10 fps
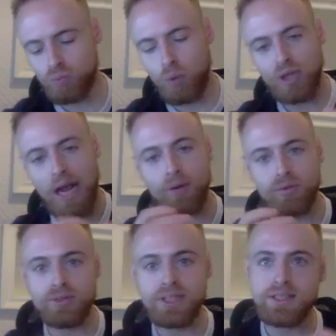How
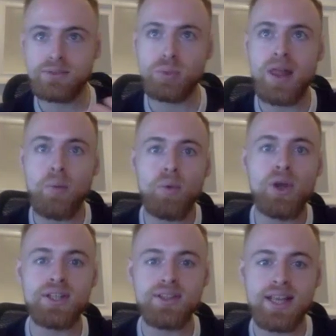obviously will that
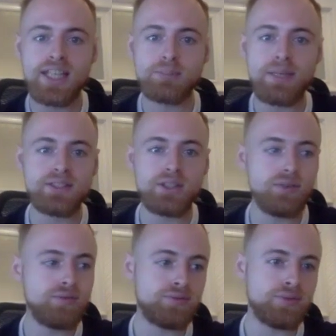work in the aspect
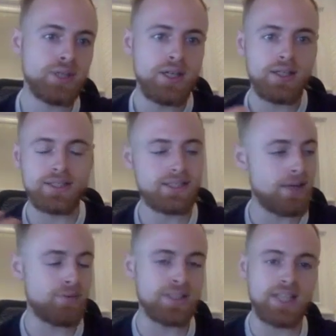of, let's say
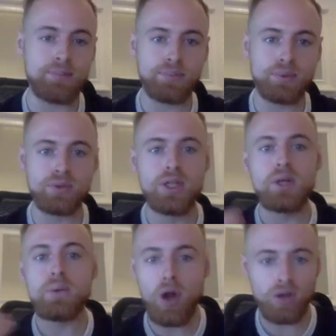for example,
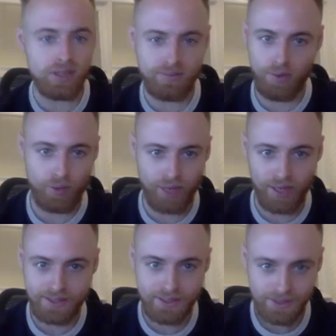we all need phone
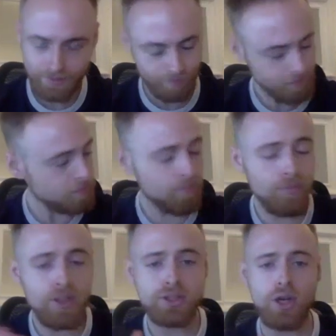cases.
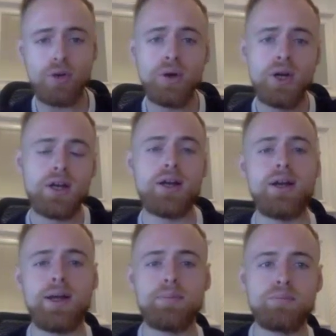So
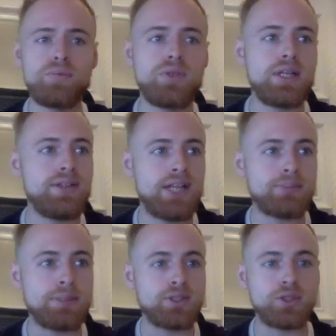in the
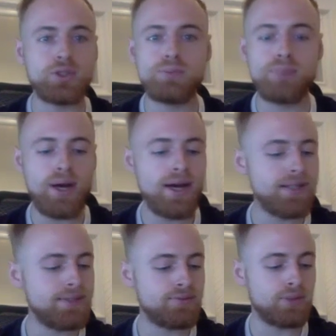aspect, so you
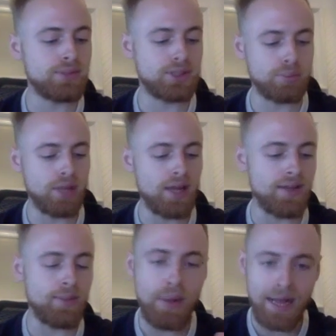buy from a supplier the
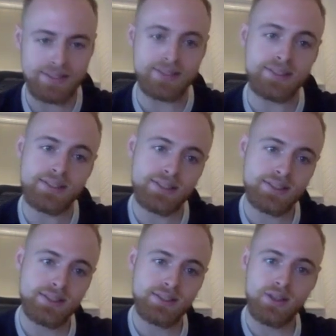patent
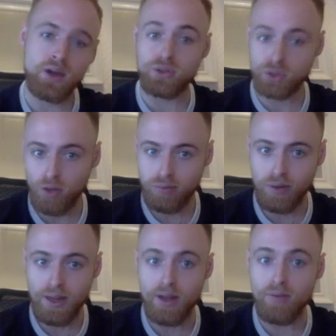or the
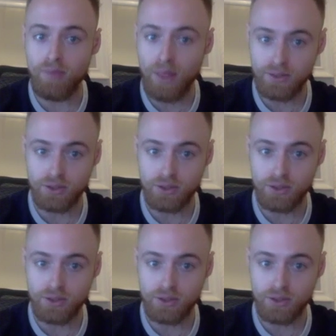software of that,